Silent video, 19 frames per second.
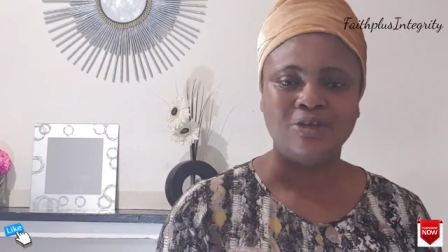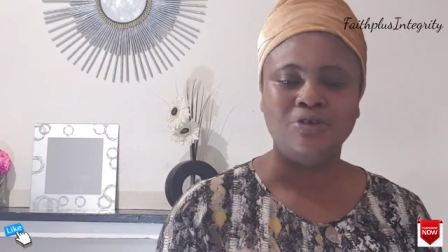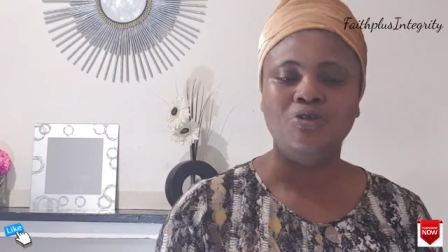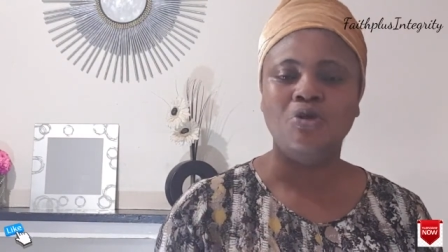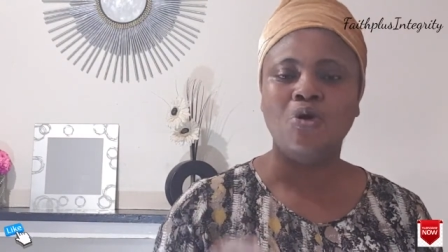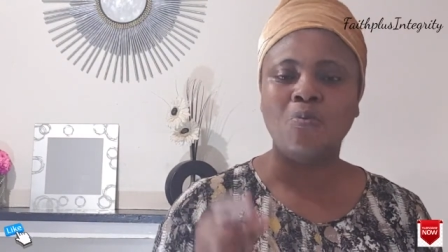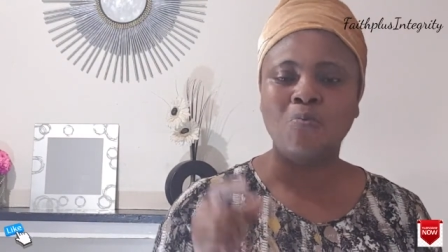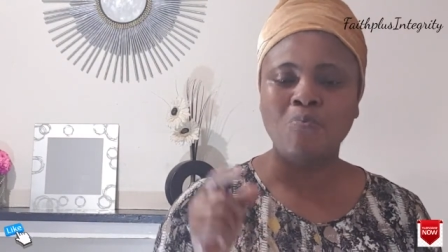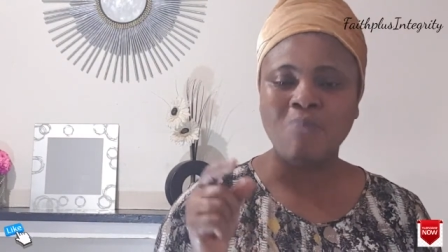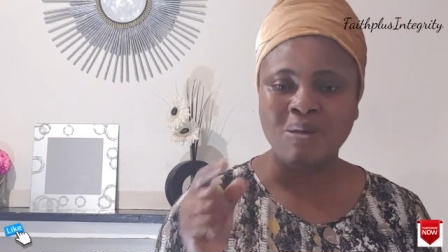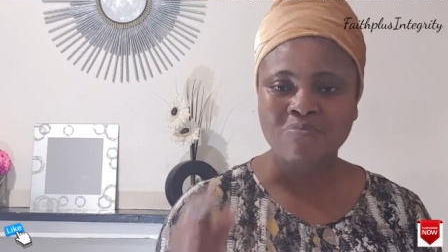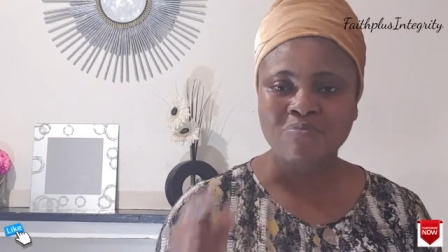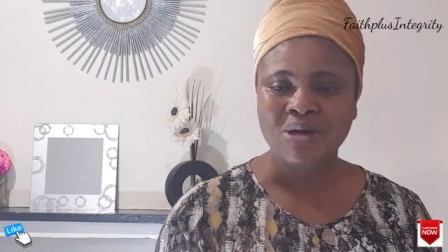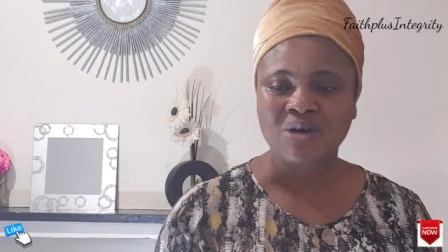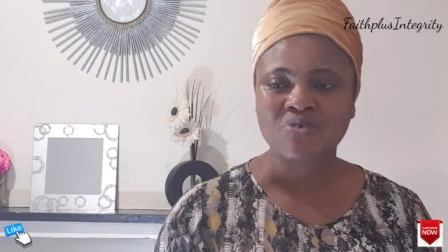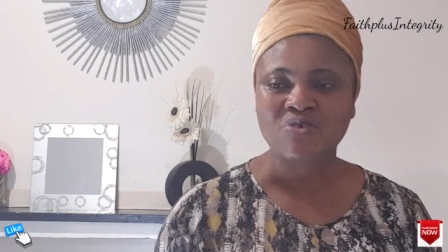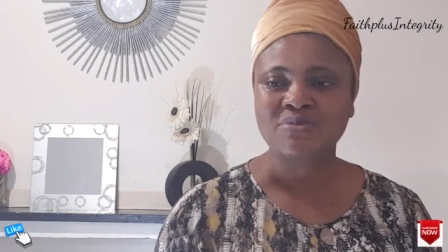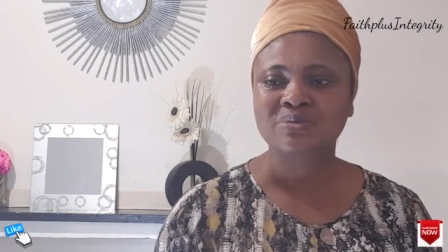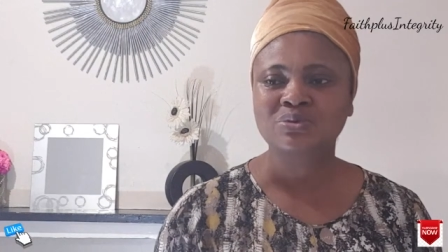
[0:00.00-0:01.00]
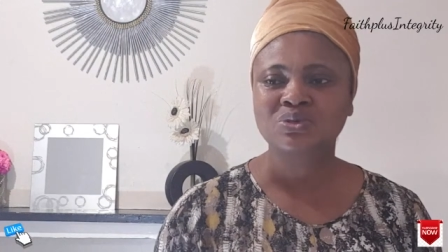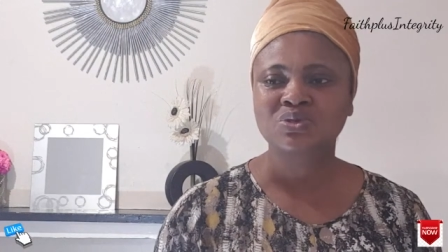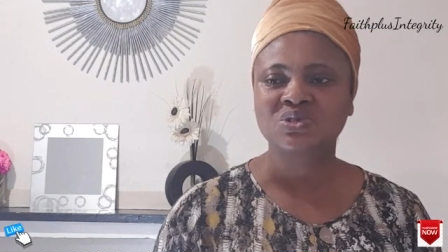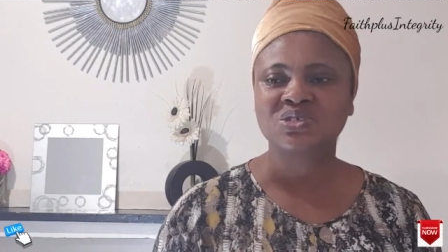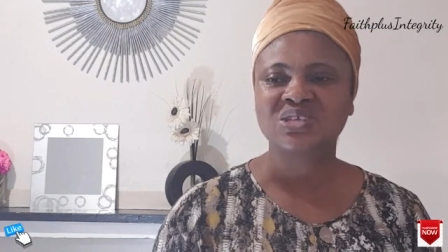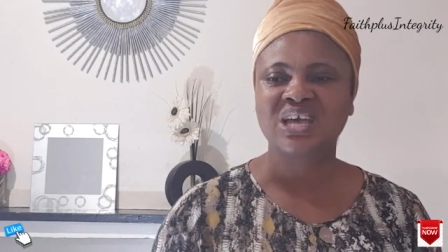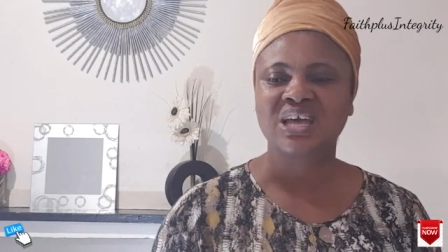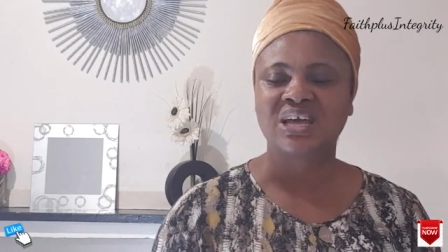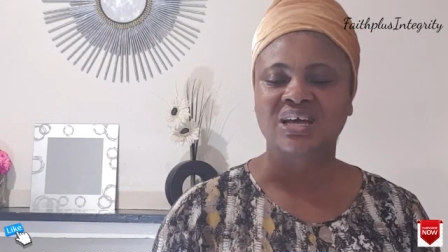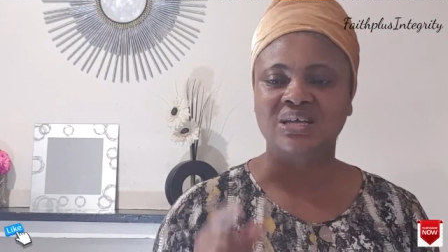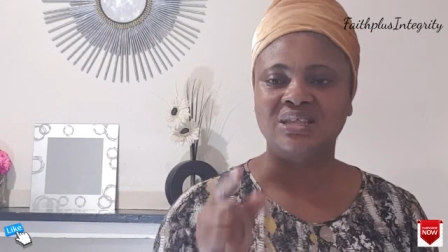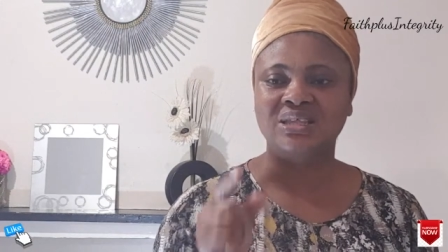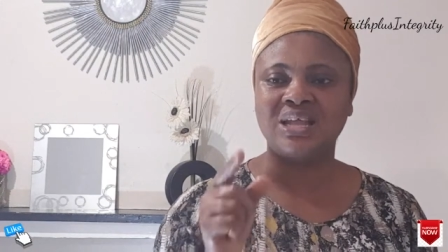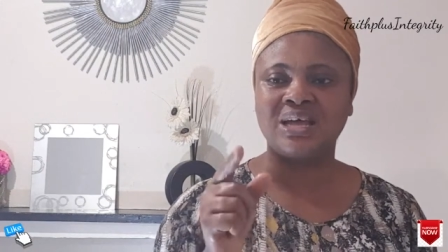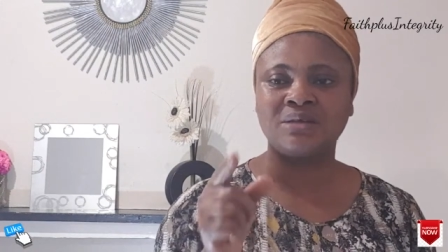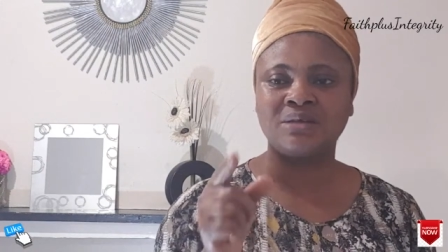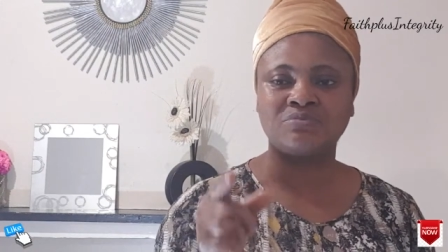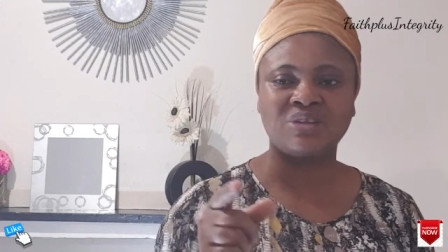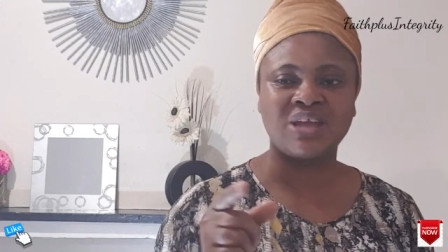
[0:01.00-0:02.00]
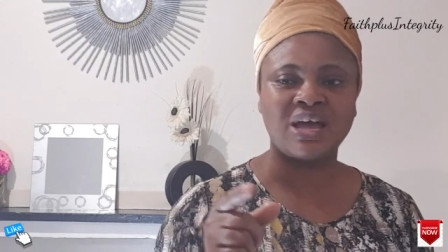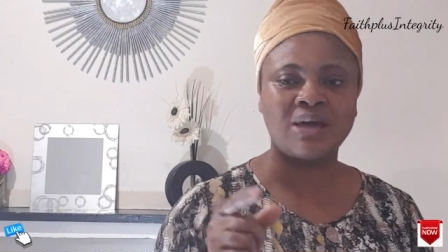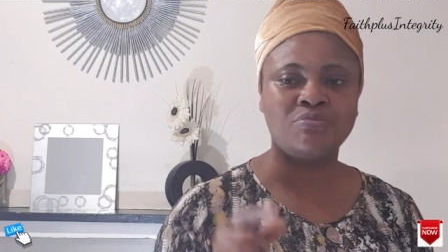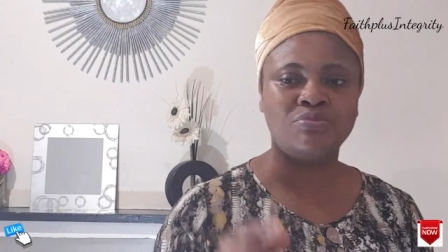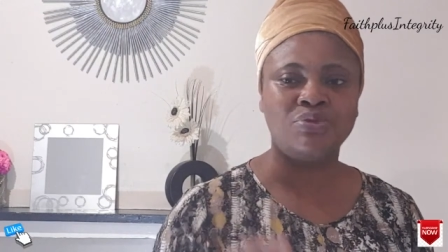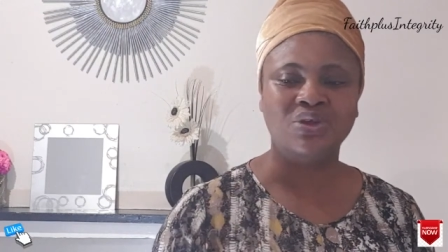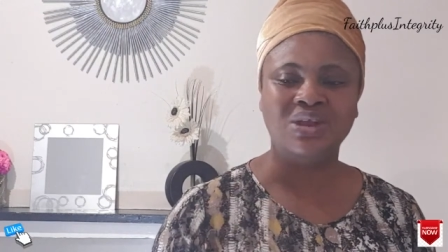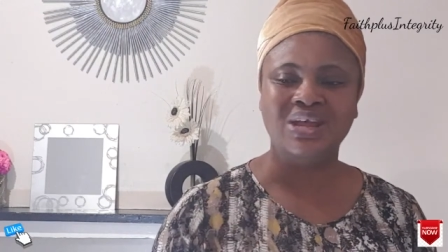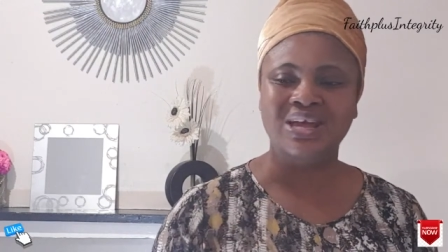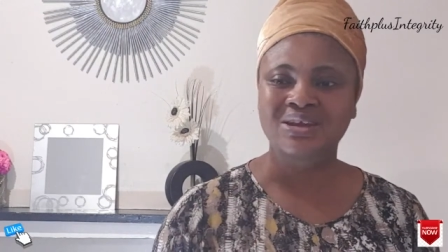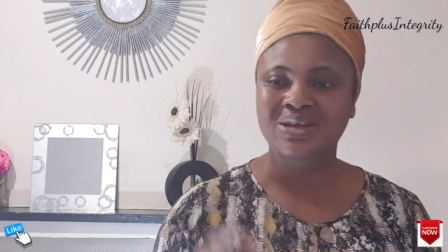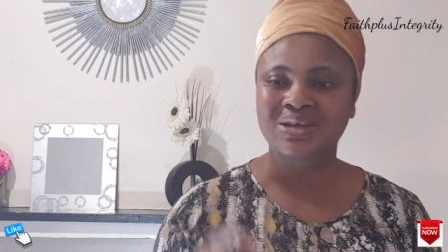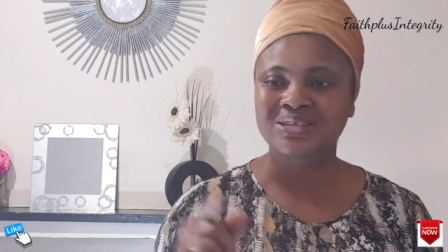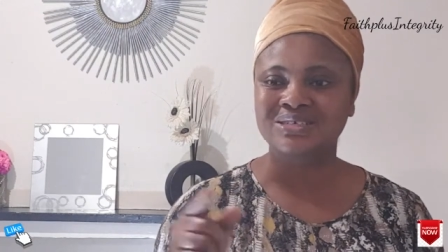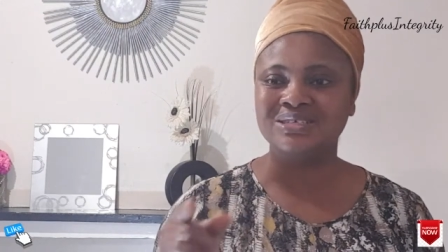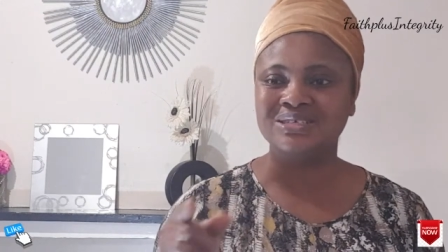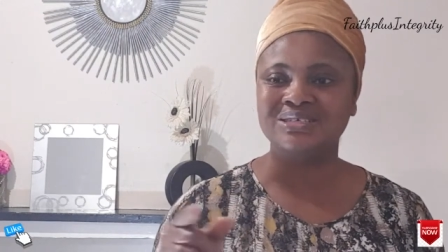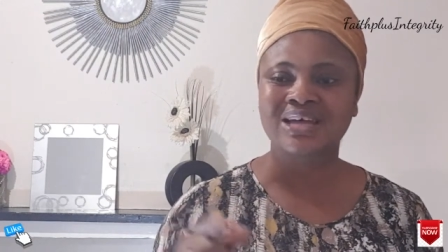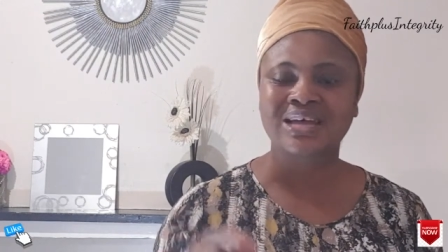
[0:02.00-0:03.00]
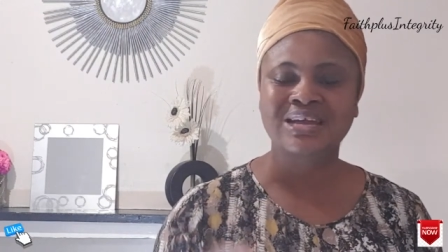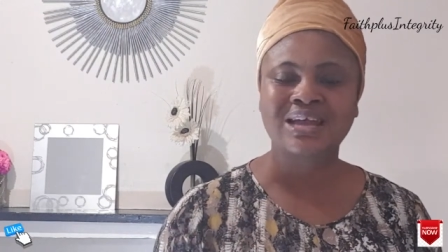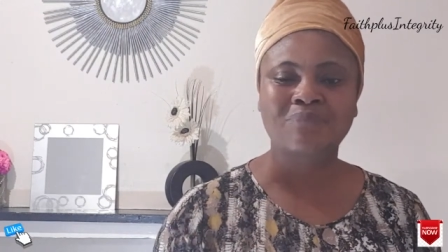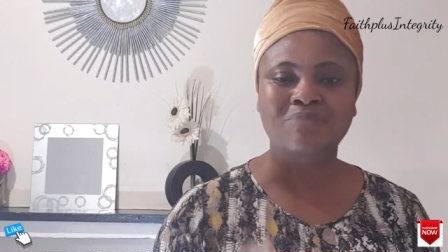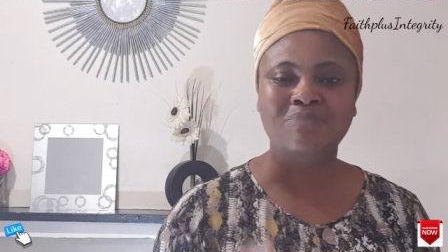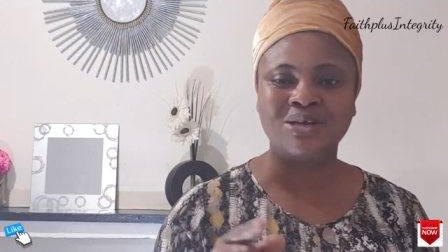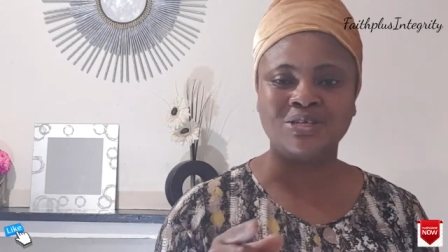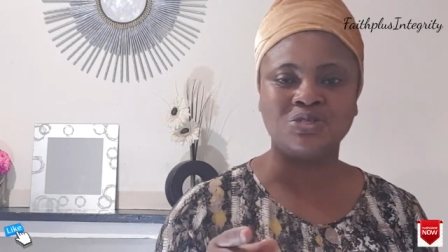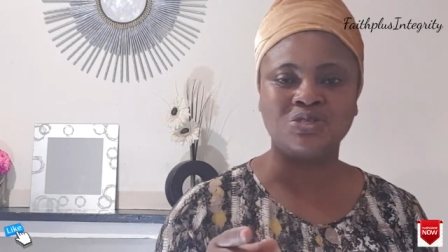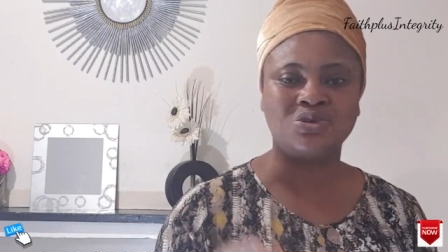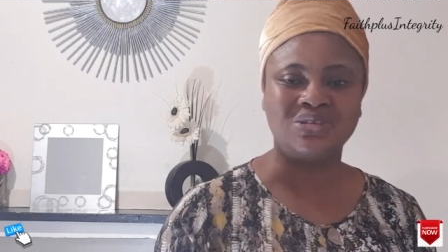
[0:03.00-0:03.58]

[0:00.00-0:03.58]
no member will be able to say, that brother, that sister, that